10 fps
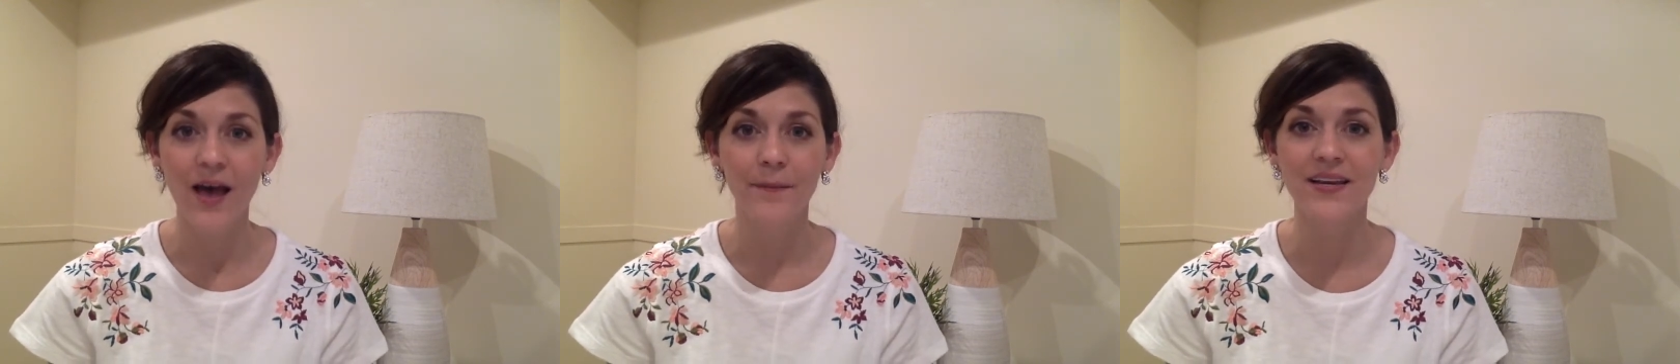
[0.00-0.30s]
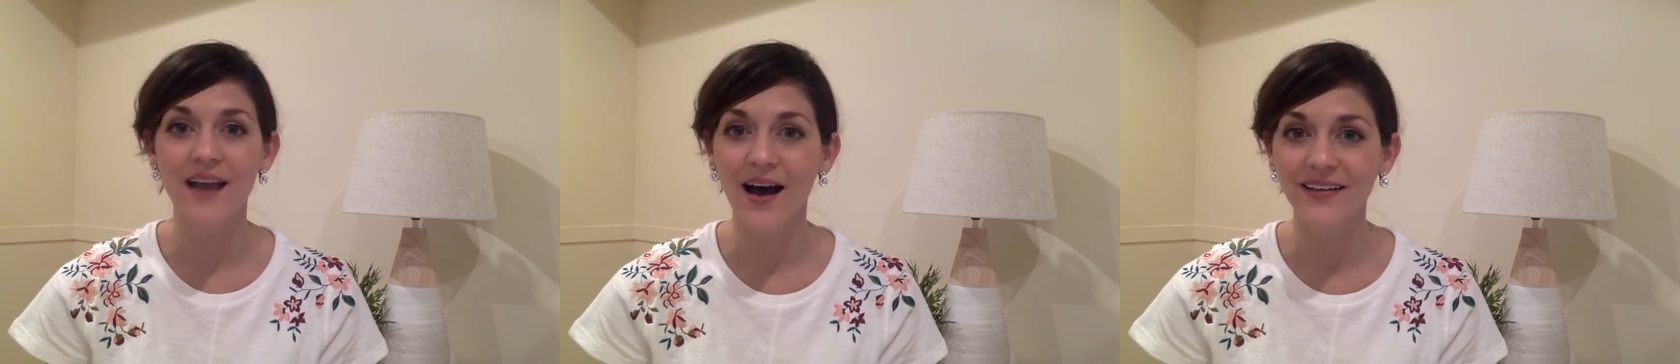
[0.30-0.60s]

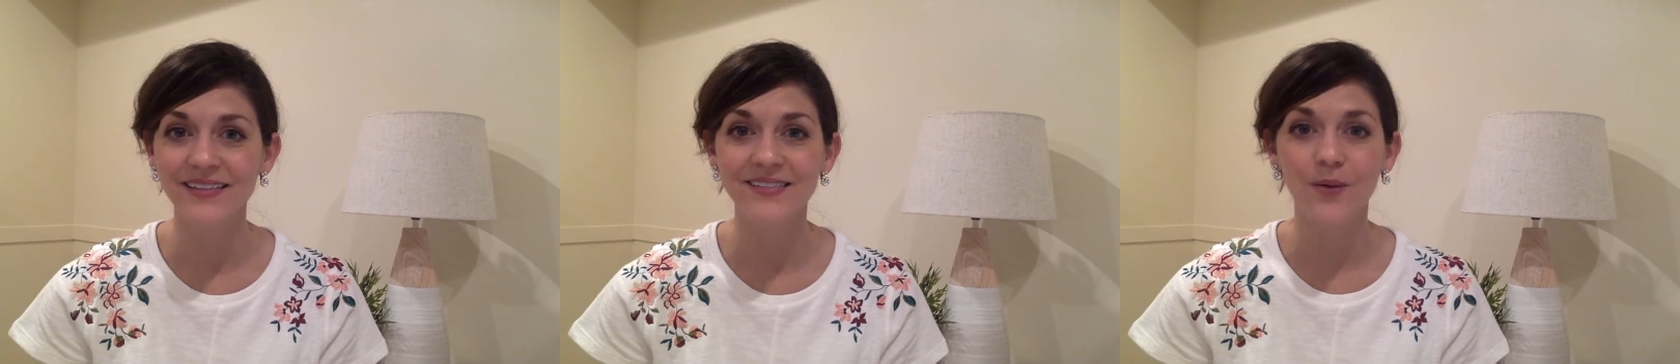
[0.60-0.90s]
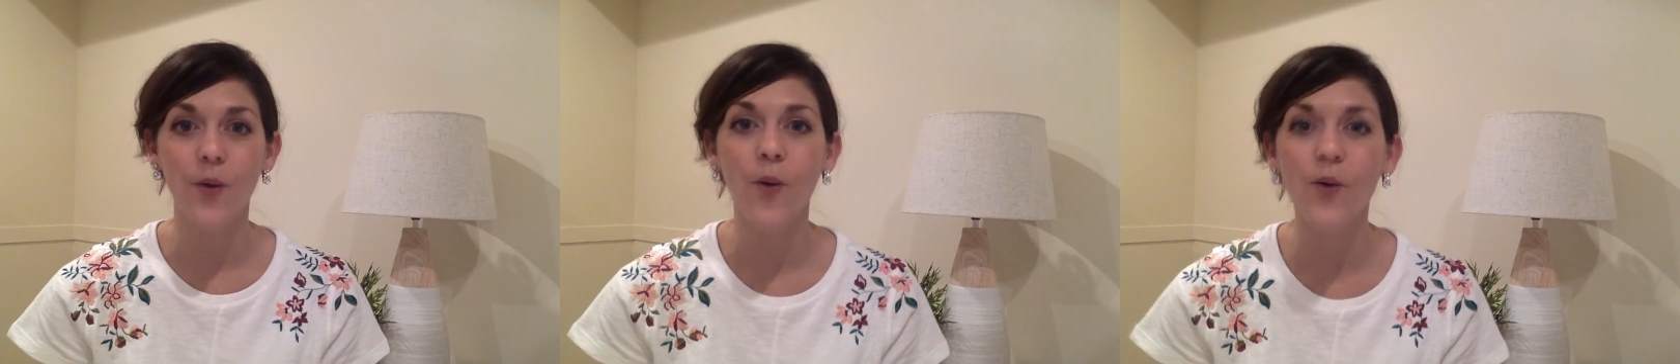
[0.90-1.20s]
monotonous,
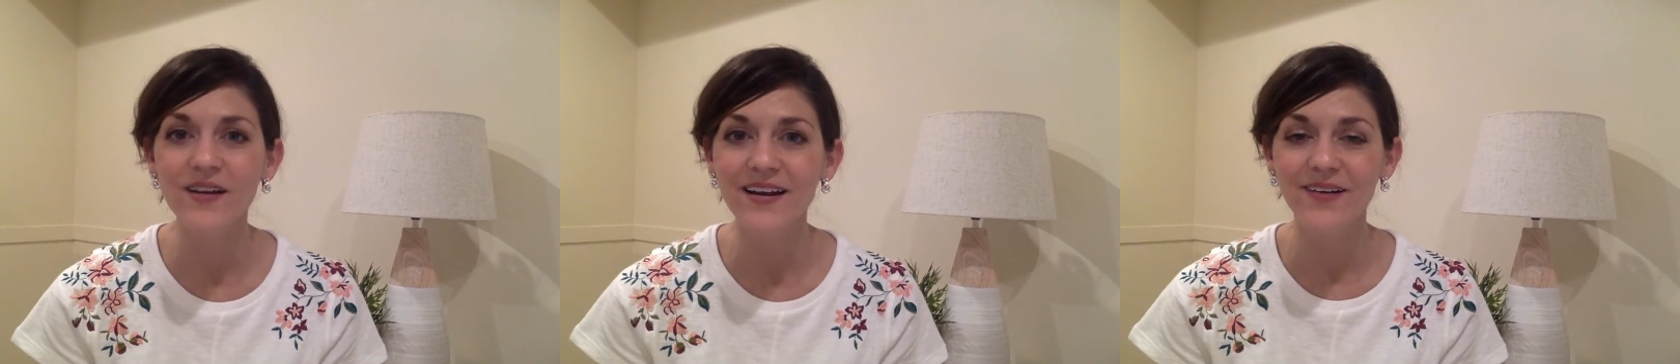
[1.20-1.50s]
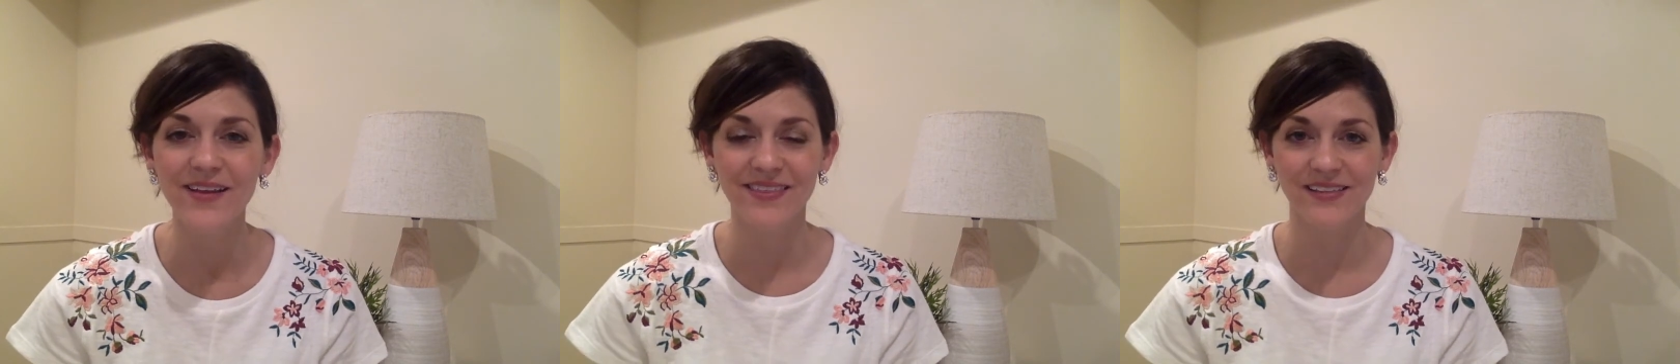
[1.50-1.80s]

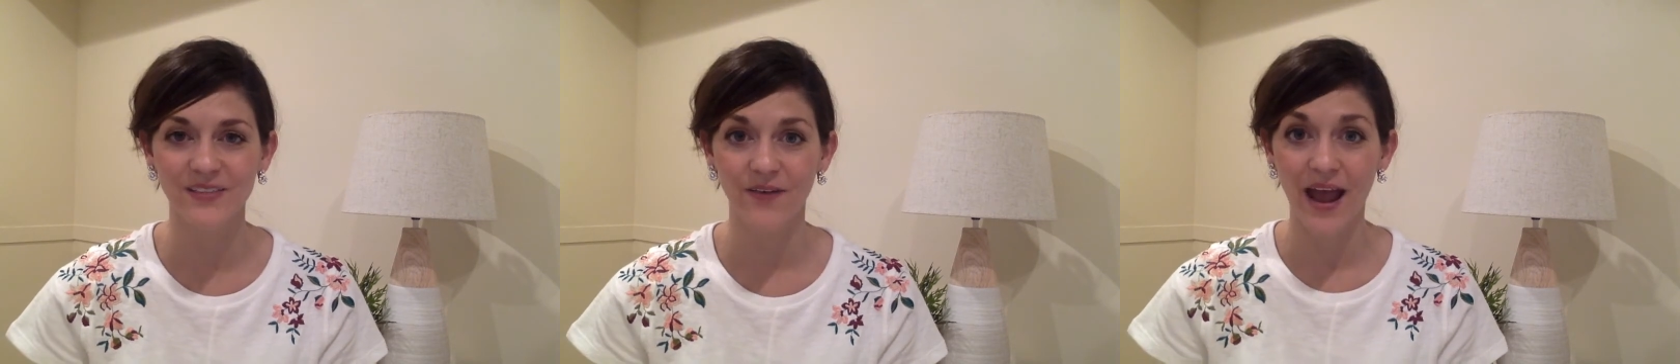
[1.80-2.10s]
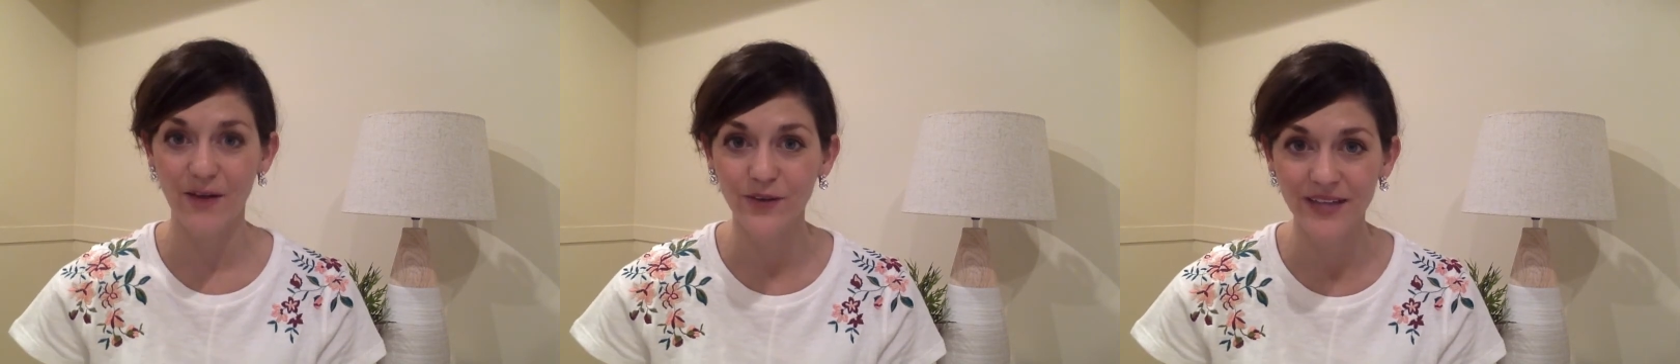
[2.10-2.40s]
ordinary things of
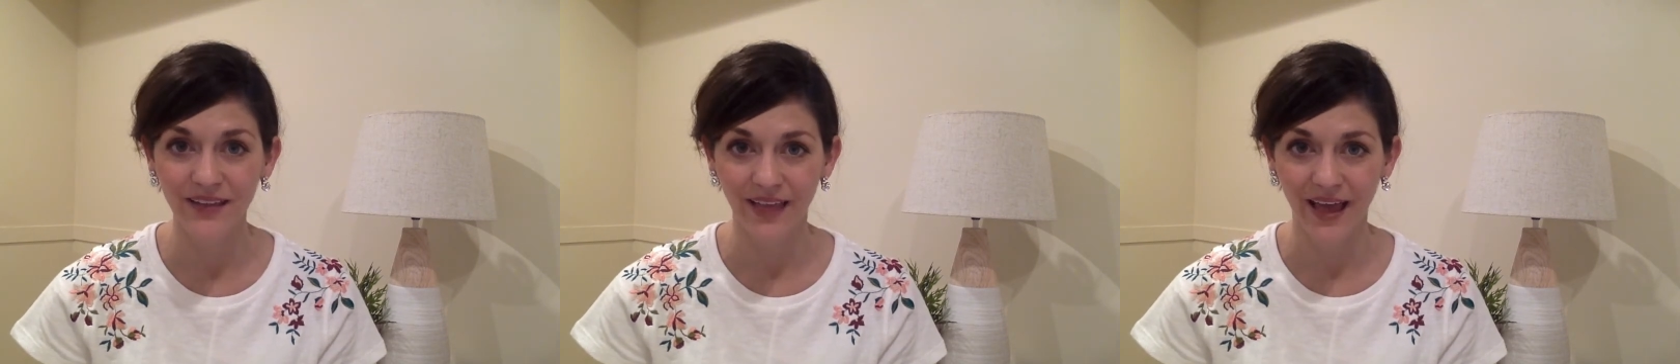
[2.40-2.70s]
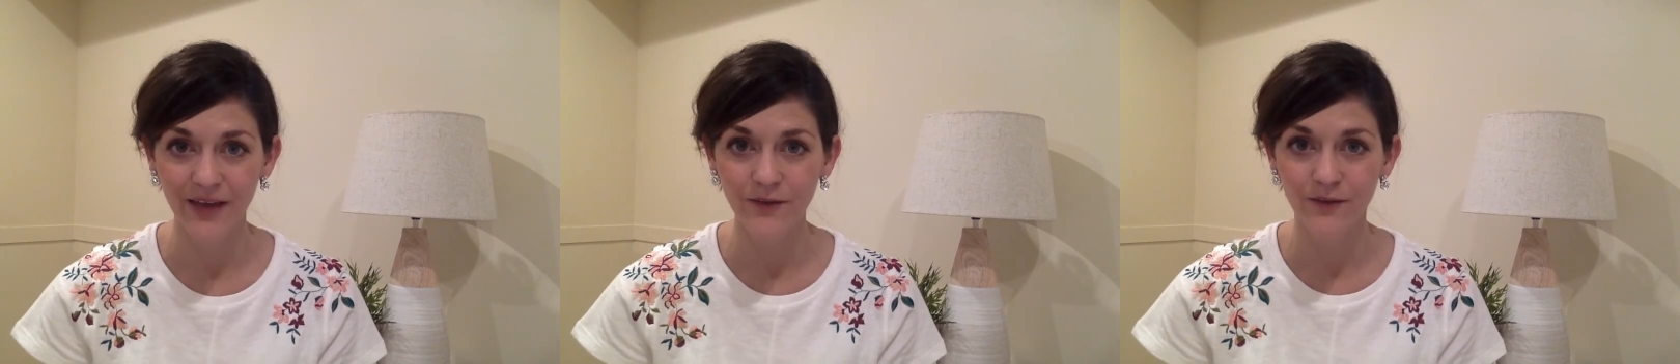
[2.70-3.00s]
everyday
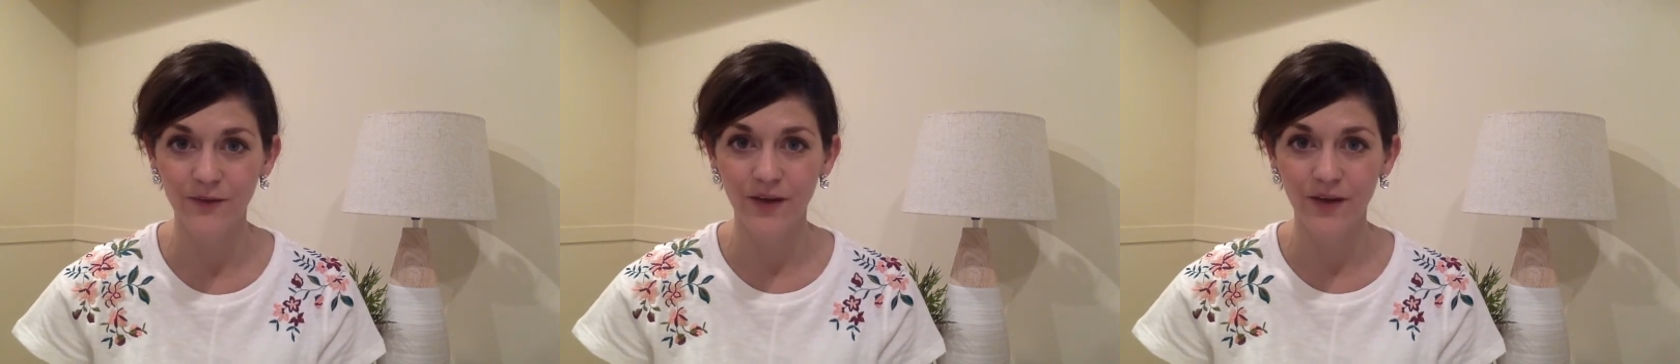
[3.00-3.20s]
life